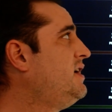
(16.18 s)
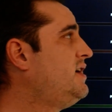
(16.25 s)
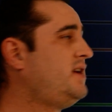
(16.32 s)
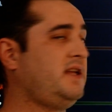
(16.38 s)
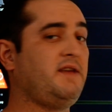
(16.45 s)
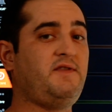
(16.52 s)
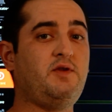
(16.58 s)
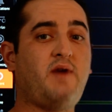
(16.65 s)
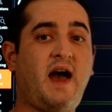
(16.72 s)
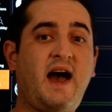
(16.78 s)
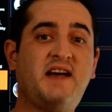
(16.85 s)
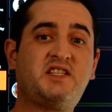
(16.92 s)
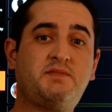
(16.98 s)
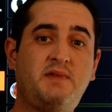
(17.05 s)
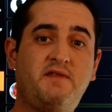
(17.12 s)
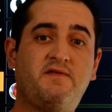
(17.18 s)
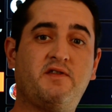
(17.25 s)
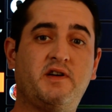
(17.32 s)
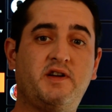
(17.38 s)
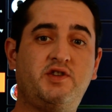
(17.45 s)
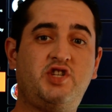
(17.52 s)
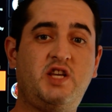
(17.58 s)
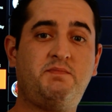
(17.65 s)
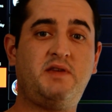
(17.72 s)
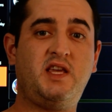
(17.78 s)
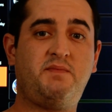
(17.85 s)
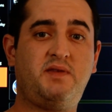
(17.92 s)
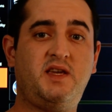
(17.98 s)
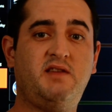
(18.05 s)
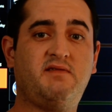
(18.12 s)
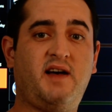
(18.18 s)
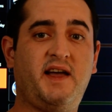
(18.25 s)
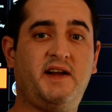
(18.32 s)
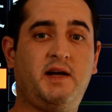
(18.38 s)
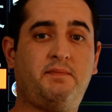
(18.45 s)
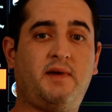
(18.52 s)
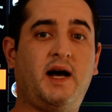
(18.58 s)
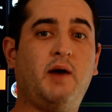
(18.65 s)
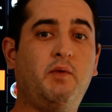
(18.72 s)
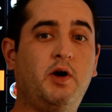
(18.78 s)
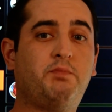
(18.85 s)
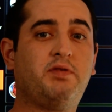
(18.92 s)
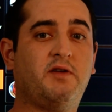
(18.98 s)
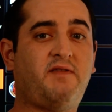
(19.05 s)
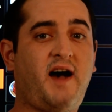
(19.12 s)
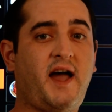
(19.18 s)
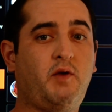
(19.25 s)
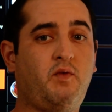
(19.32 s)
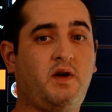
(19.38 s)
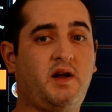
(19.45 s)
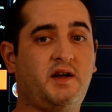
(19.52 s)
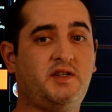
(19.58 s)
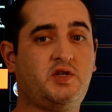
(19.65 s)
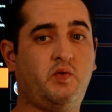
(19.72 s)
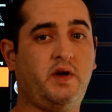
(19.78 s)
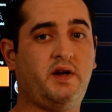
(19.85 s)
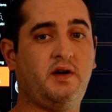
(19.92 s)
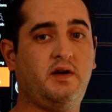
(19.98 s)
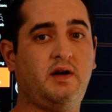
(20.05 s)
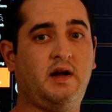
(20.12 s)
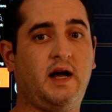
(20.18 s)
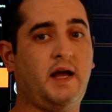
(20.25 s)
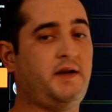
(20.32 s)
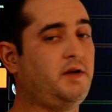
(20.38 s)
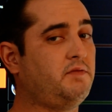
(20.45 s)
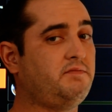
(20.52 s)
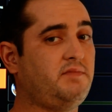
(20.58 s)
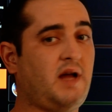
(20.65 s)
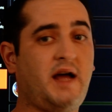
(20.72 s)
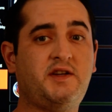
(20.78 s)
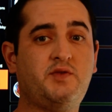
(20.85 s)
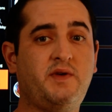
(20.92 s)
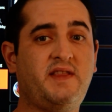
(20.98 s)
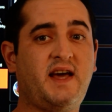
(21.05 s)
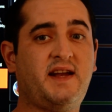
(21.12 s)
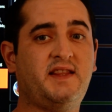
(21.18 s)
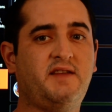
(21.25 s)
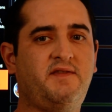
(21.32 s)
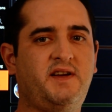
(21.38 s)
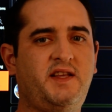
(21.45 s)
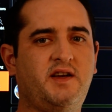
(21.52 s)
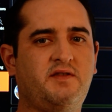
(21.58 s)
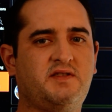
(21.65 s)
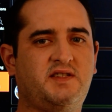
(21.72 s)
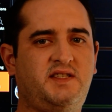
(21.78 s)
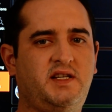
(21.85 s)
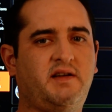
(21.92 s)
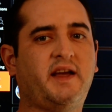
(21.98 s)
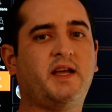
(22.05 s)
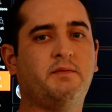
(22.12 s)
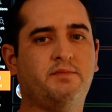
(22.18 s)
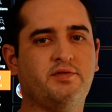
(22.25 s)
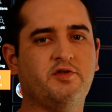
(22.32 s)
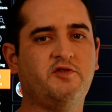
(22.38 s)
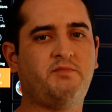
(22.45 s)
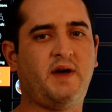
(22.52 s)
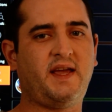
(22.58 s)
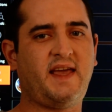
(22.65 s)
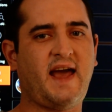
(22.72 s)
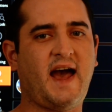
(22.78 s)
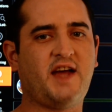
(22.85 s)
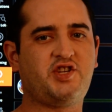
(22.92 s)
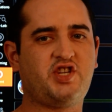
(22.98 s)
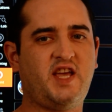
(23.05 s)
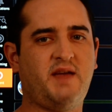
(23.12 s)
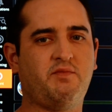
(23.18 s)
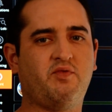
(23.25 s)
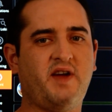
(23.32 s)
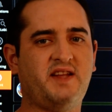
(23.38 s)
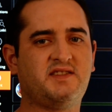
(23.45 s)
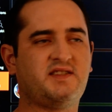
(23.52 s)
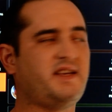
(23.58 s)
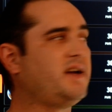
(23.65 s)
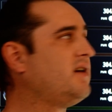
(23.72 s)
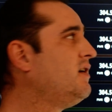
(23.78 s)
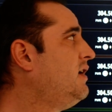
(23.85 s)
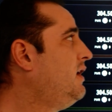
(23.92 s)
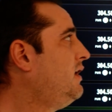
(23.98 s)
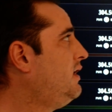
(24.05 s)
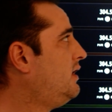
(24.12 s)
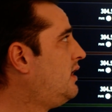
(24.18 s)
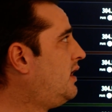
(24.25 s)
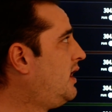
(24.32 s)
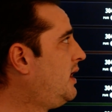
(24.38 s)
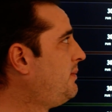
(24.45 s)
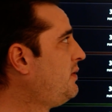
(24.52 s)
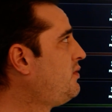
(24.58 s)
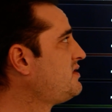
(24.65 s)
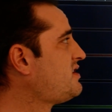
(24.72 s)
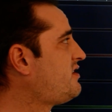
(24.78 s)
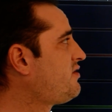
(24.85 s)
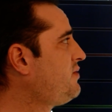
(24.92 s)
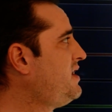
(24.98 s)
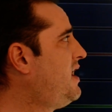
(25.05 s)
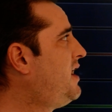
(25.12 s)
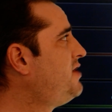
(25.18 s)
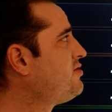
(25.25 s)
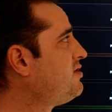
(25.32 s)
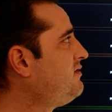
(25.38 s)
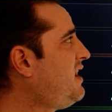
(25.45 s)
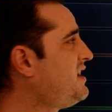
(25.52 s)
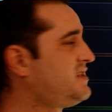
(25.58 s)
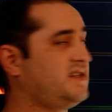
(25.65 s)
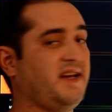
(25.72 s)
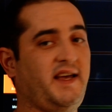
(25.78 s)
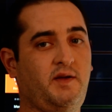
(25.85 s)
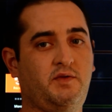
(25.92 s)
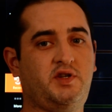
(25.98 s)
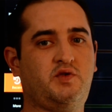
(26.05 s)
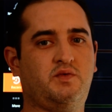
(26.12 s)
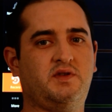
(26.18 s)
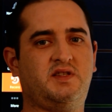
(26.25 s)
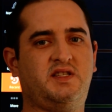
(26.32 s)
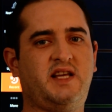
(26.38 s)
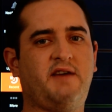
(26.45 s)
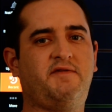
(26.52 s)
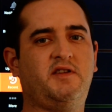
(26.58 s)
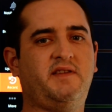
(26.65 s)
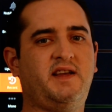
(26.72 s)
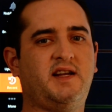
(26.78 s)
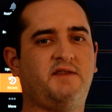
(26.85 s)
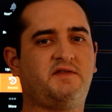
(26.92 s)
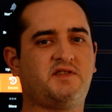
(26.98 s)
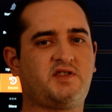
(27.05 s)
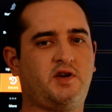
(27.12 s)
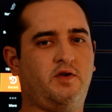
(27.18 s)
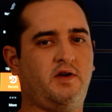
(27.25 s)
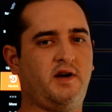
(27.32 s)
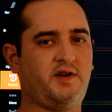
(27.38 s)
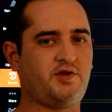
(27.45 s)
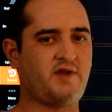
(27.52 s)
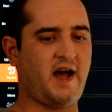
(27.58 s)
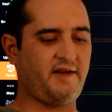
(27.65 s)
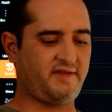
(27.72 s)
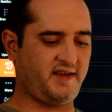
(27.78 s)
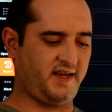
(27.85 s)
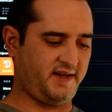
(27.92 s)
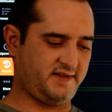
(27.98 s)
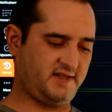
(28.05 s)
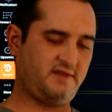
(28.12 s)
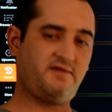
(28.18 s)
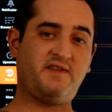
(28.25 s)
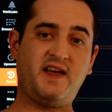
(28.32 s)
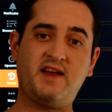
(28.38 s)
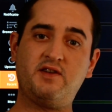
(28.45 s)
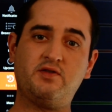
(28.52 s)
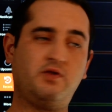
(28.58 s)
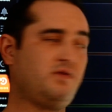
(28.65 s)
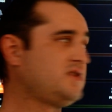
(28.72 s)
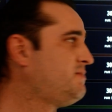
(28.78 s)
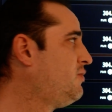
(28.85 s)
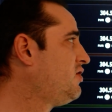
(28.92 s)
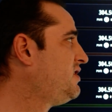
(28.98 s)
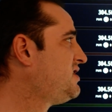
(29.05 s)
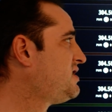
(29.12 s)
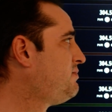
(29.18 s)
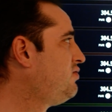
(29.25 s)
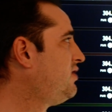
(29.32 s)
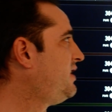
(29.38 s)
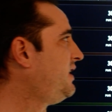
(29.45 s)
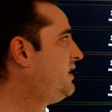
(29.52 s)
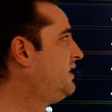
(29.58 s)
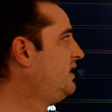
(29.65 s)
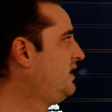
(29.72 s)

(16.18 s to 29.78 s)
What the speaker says: If you ask me for a GPP lineup, I will provide one on Twitter. Not doing that in the videos until I can improve my cash game rates there. It was a 300 last night, which was definitely enough to score on DraftKings. Fanduel was more disappointing.